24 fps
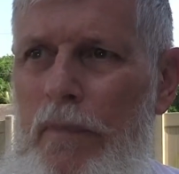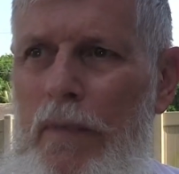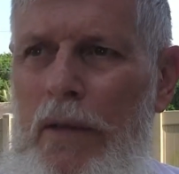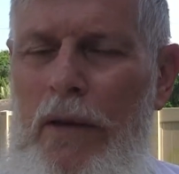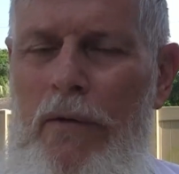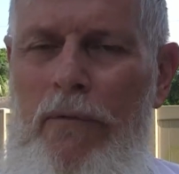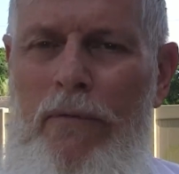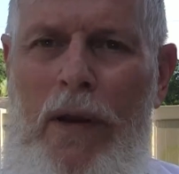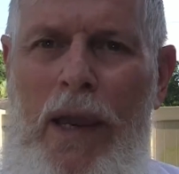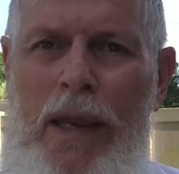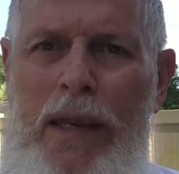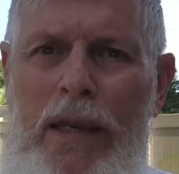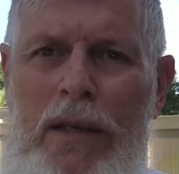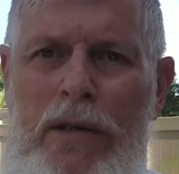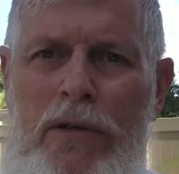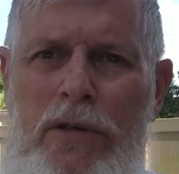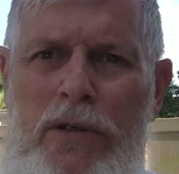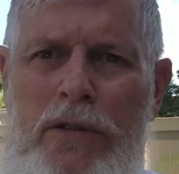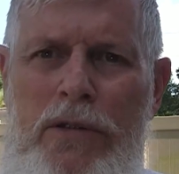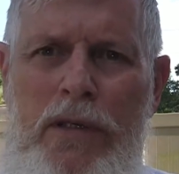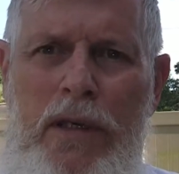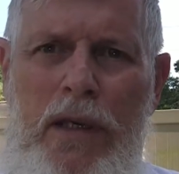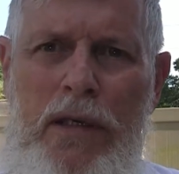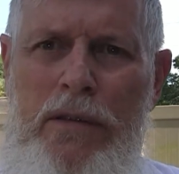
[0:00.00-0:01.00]
If I can
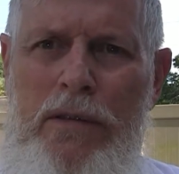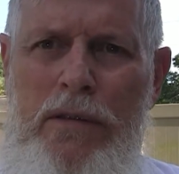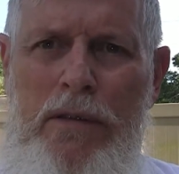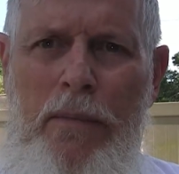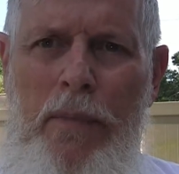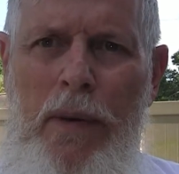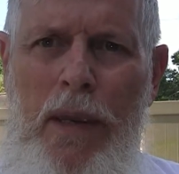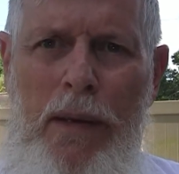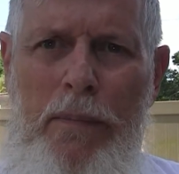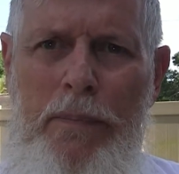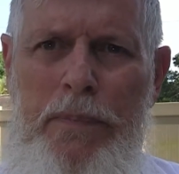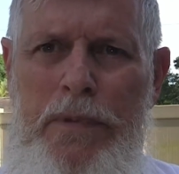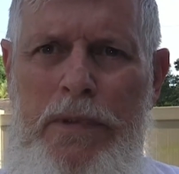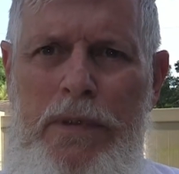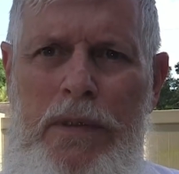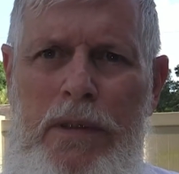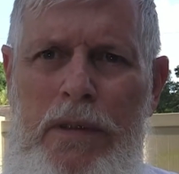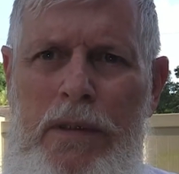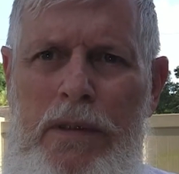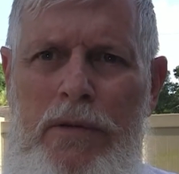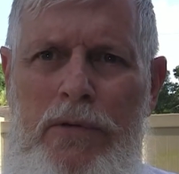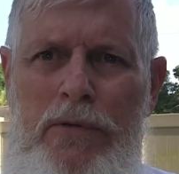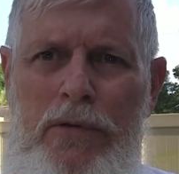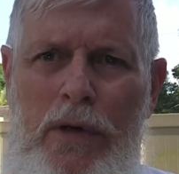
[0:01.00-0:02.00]
just get some hemp
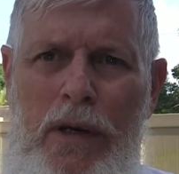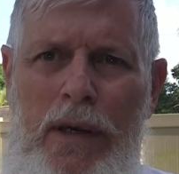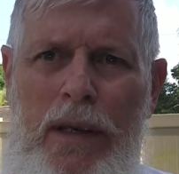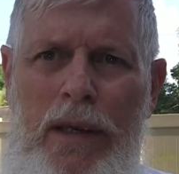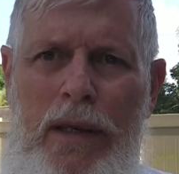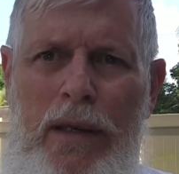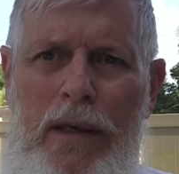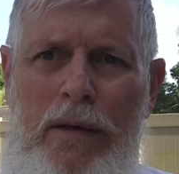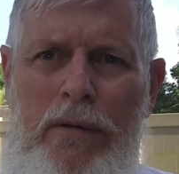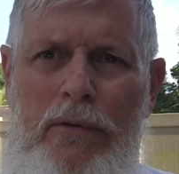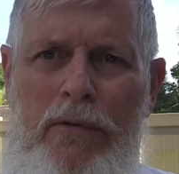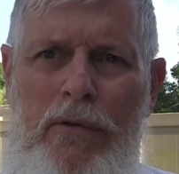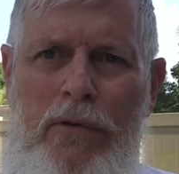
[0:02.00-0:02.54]
seeds, right, and